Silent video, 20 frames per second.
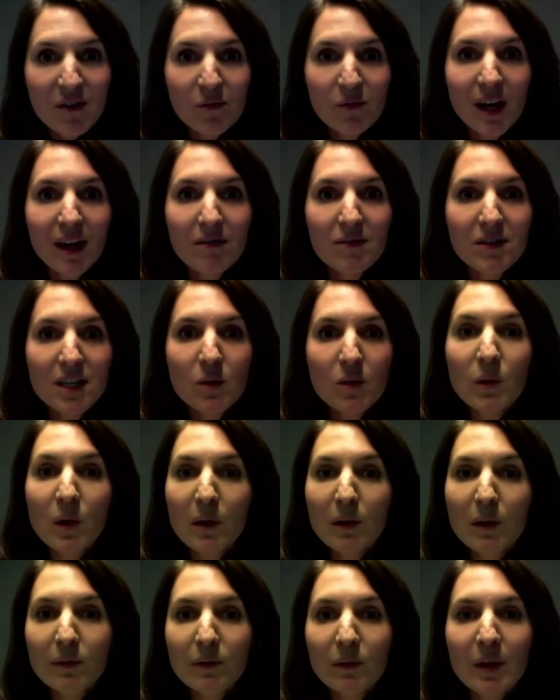5G will
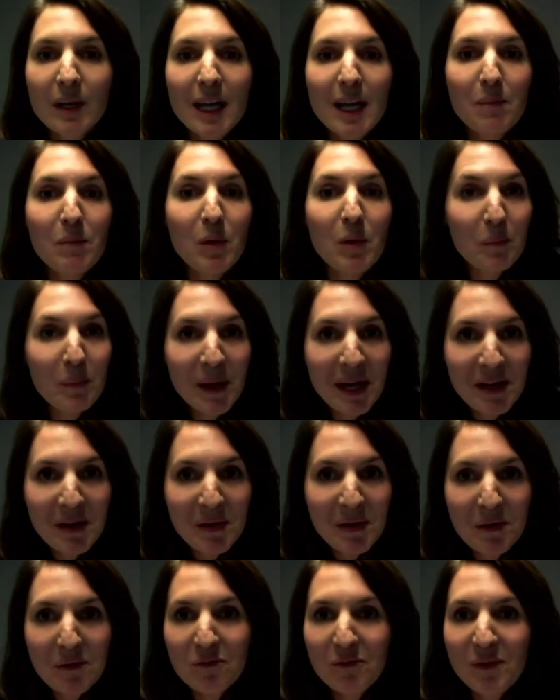also enable better
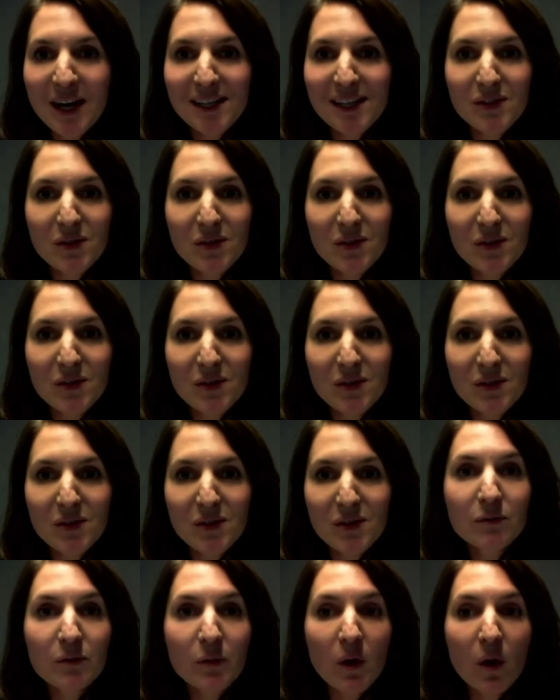and faster
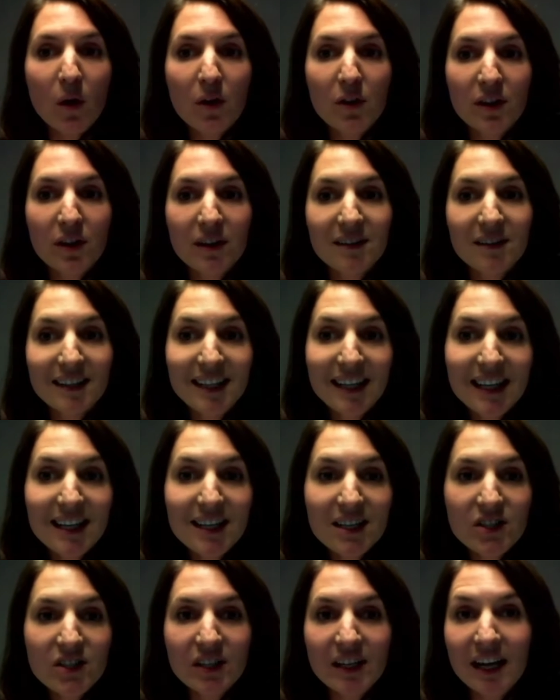tools for
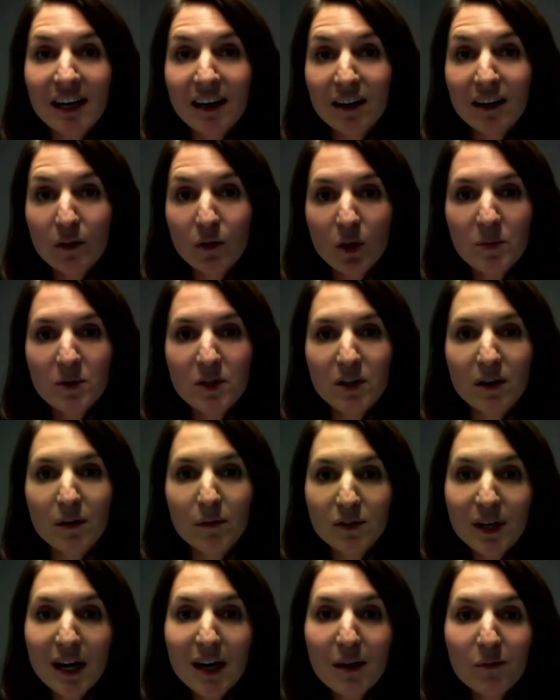authentication and encryption of
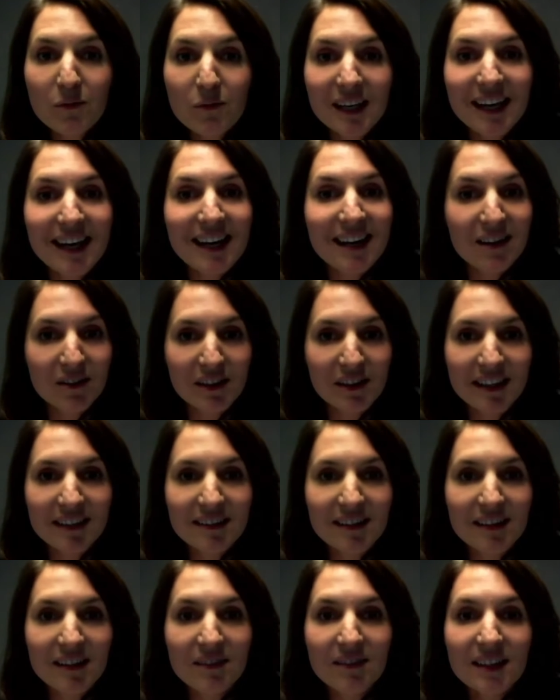traffic and
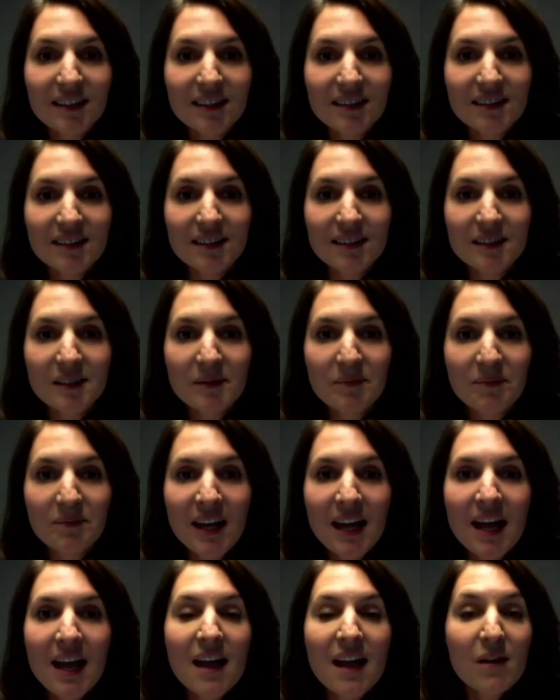connected devices.
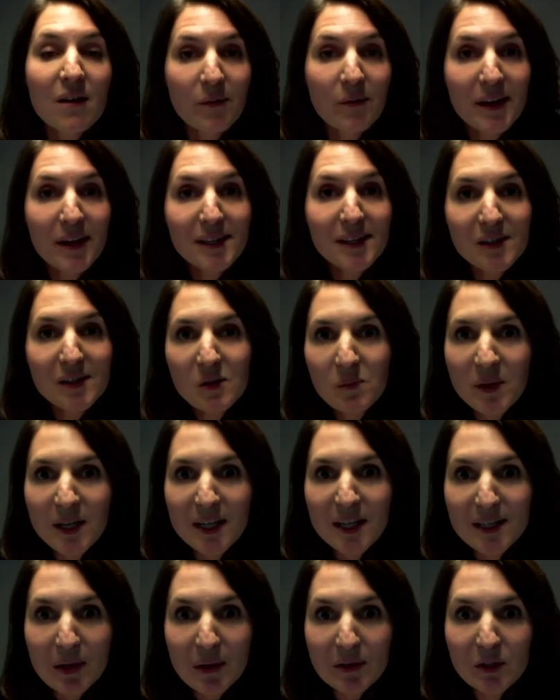Faster speeds
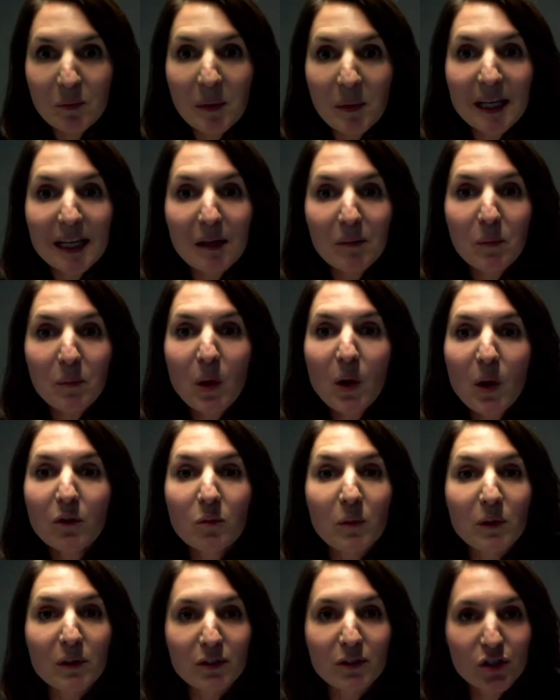also make it
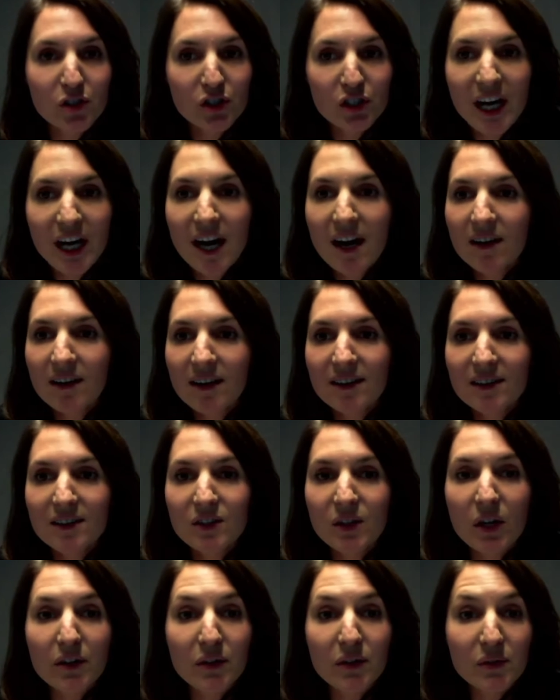possible to share and
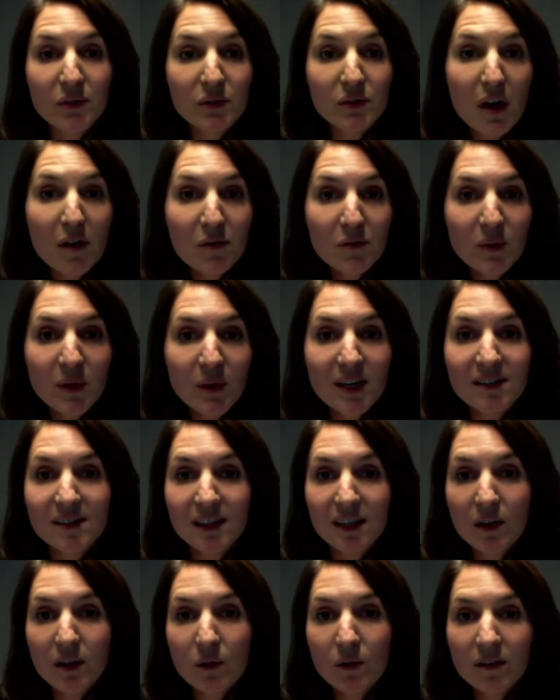install new software and
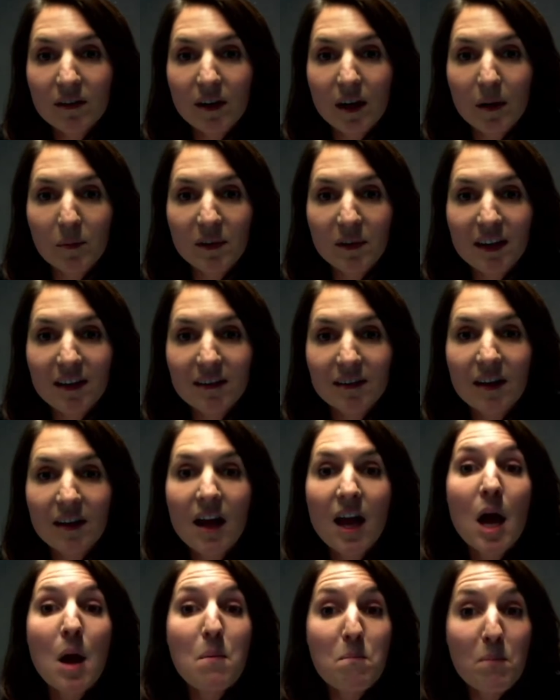security updates
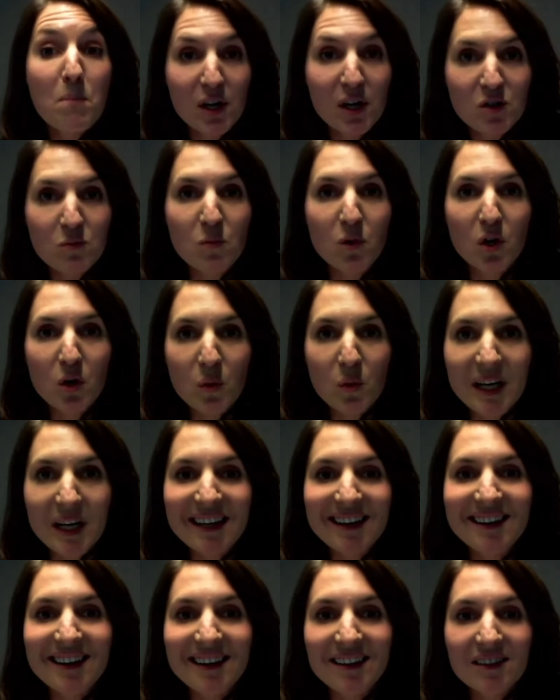much more
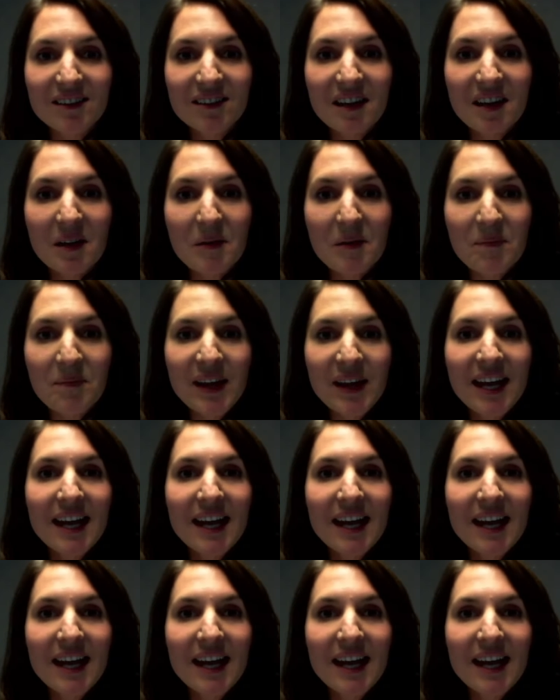quickly than today.